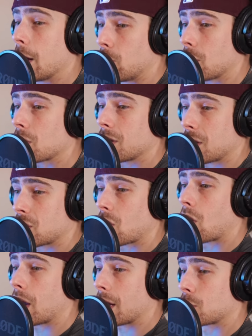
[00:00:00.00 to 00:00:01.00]
In Russia, this
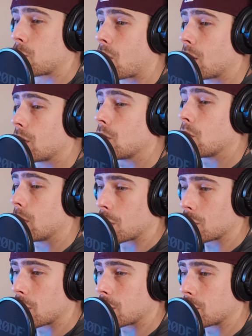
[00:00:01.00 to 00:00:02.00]
song has won
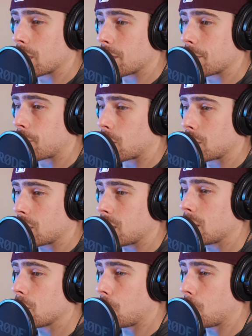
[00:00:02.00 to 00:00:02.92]
114